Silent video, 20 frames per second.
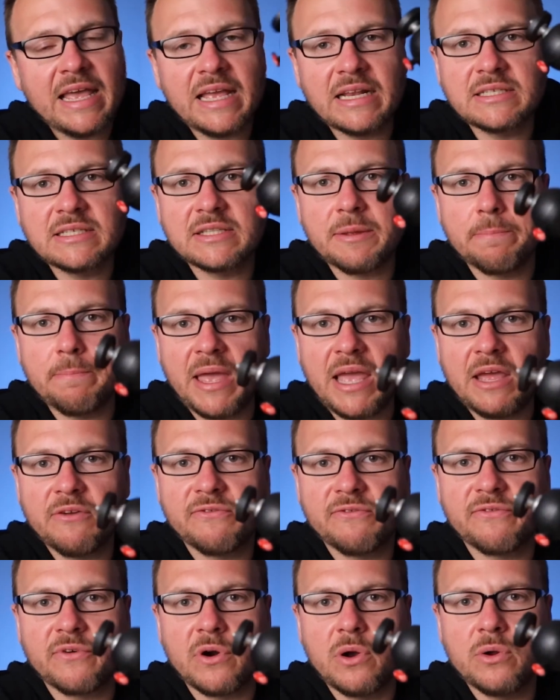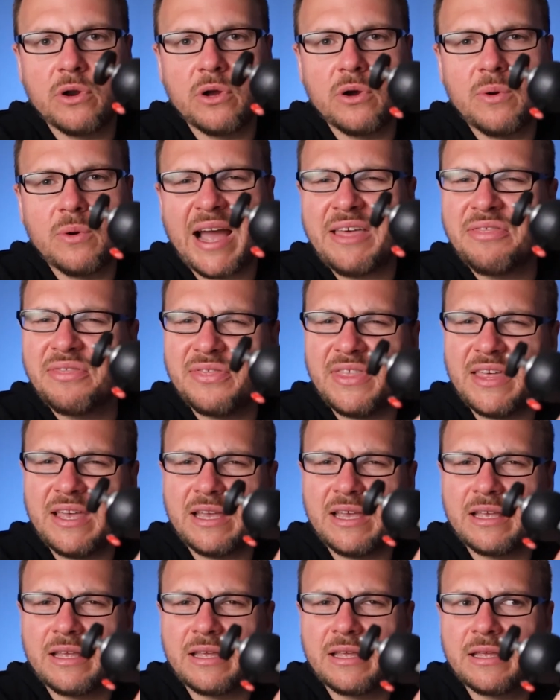It's the Manfrotto. I
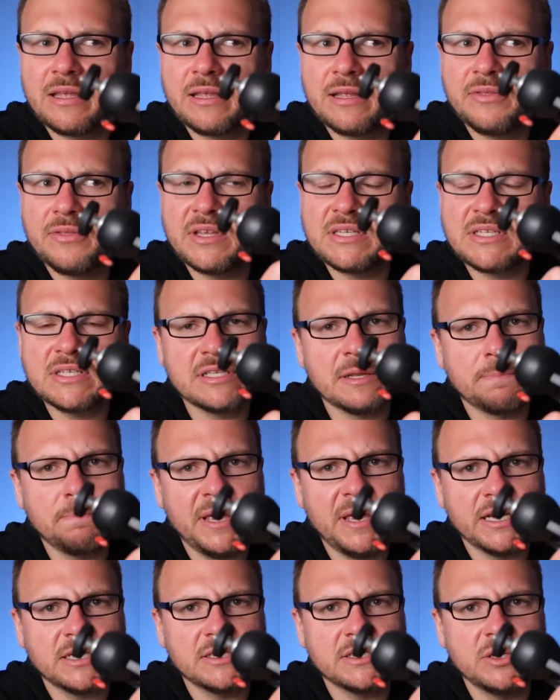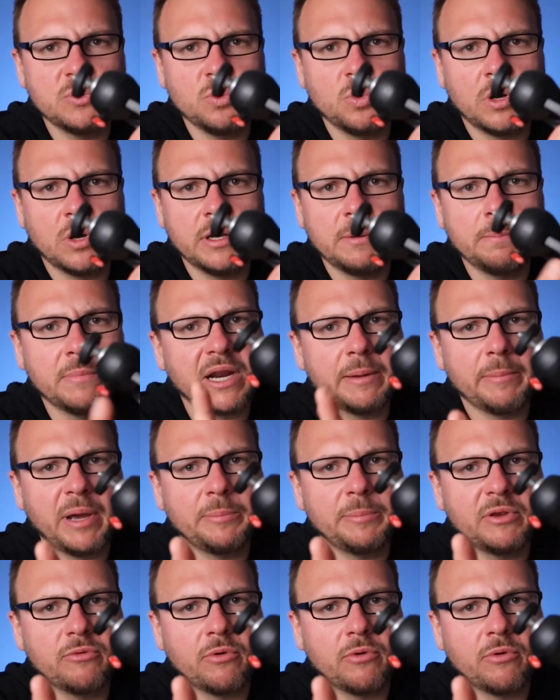think this is the Pixie 1, but I might be